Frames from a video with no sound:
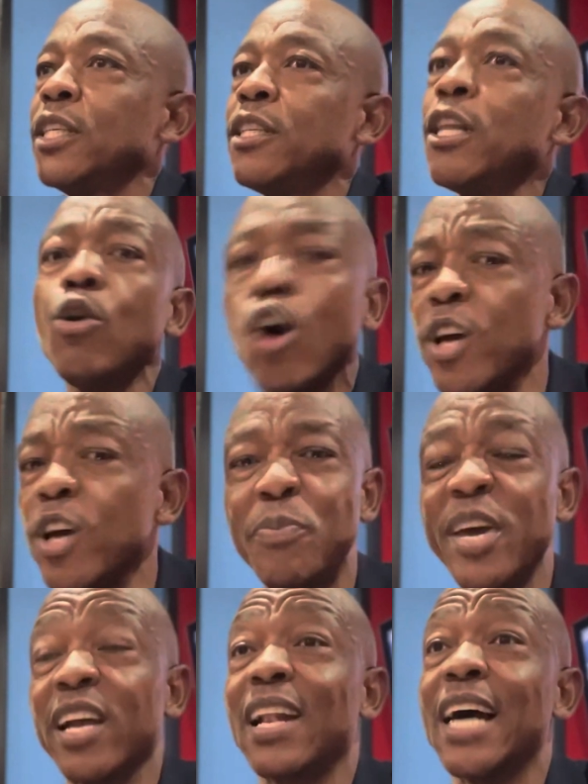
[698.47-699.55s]
There will always be
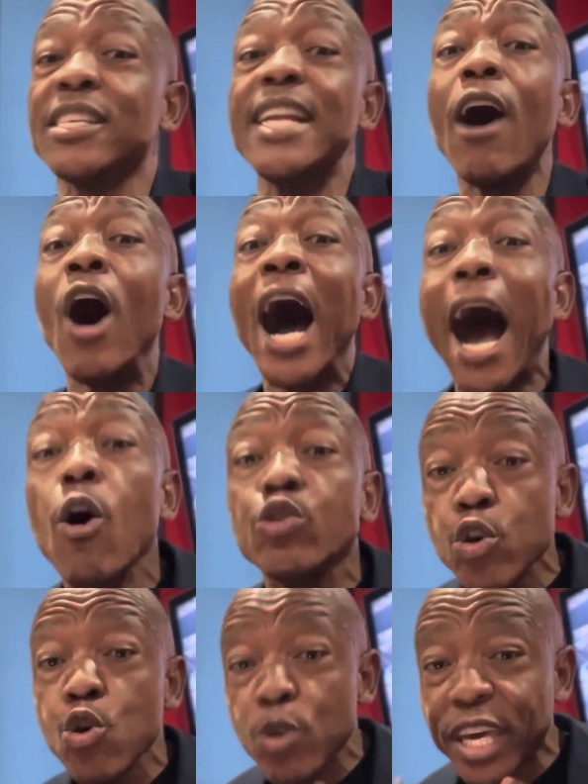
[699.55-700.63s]
a clash. Now, how
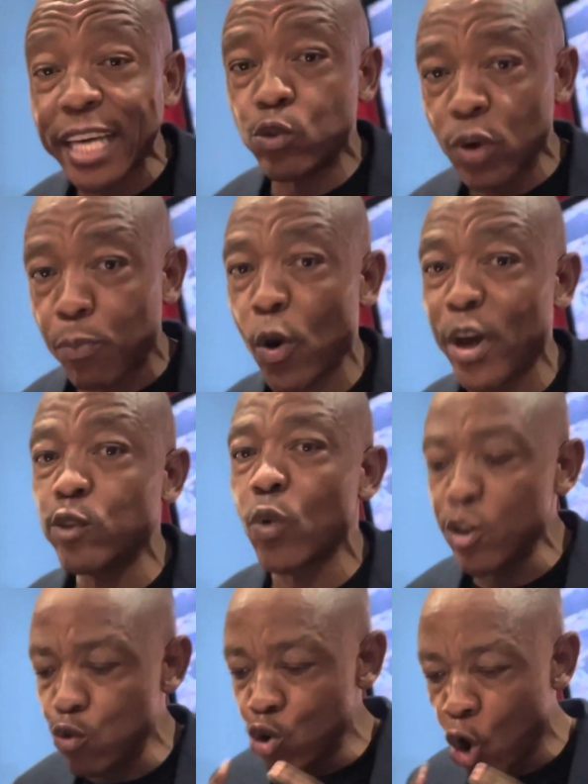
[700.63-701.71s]
do you get to a point where
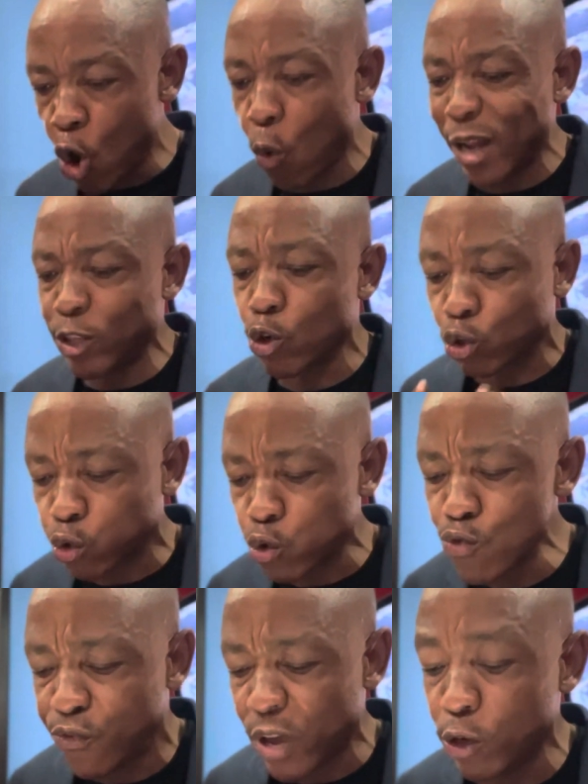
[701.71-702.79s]
you know what your
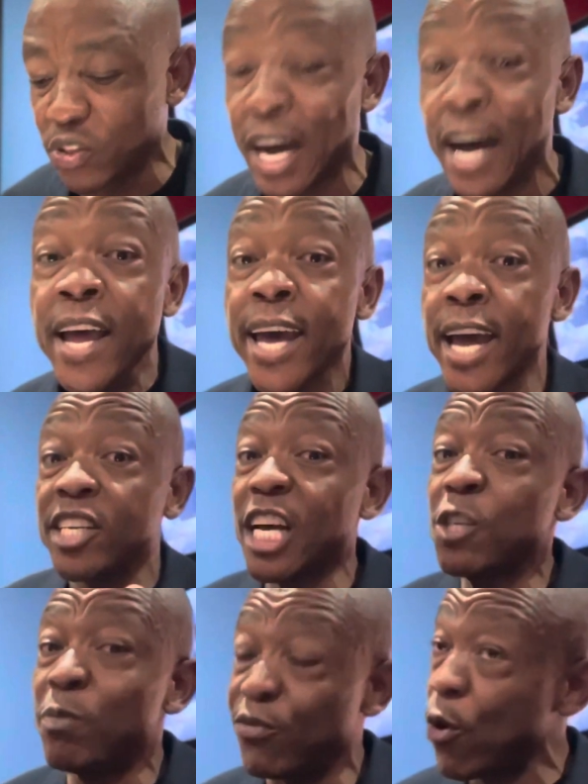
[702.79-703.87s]
true values are? And
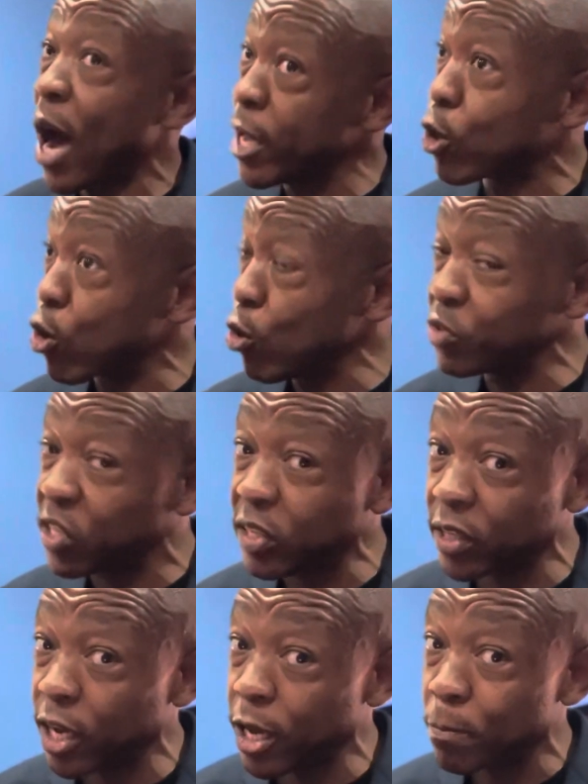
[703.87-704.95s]
just before I close
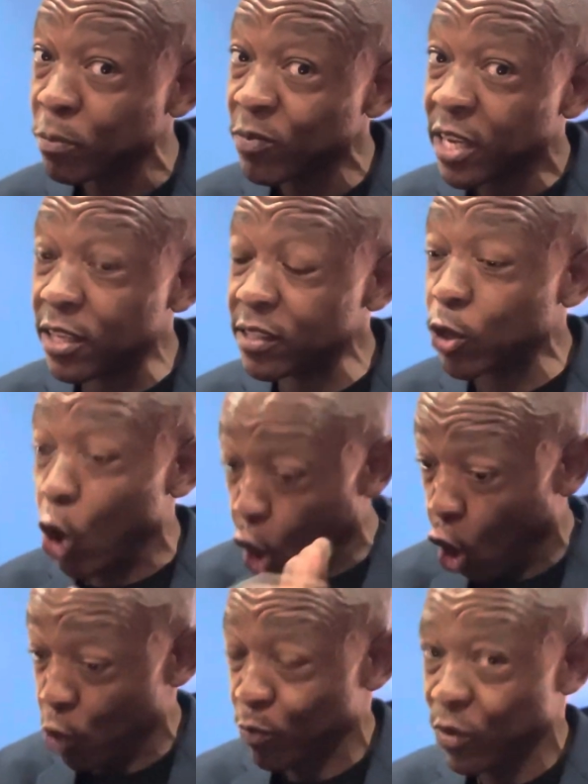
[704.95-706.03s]
this
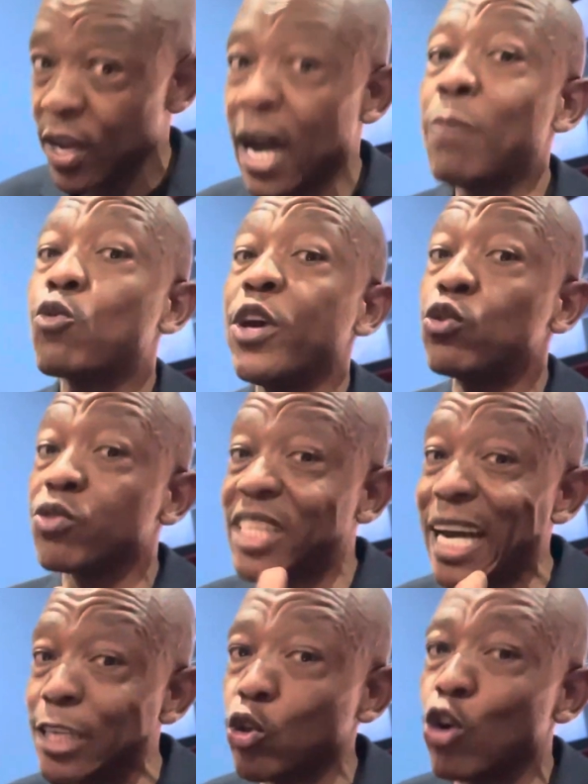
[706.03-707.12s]
law, I'm going to
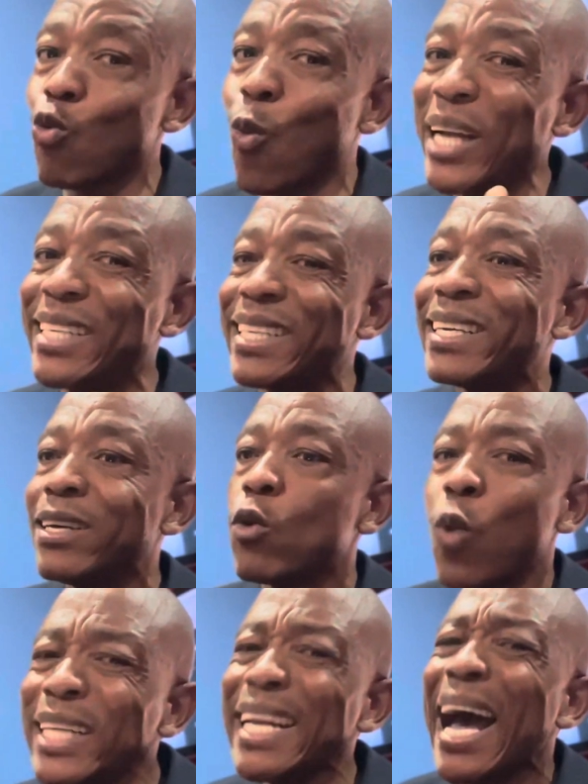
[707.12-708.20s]
touch on what
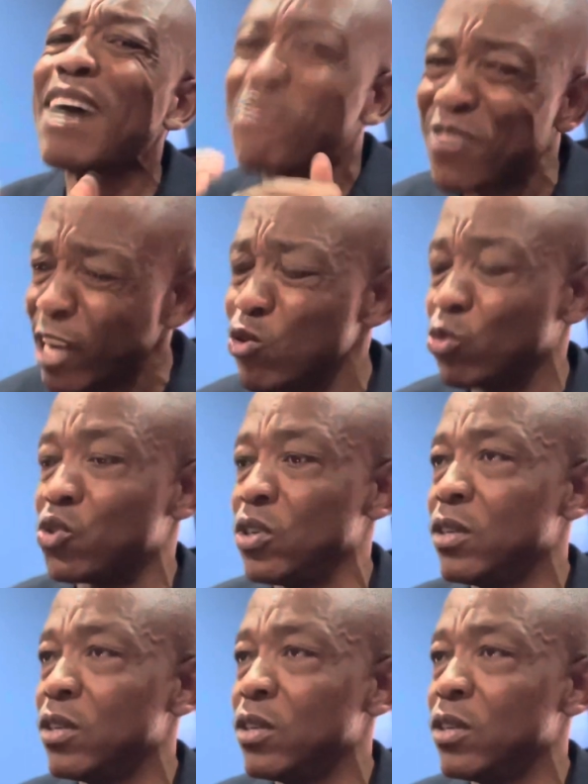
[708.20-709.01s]
are values.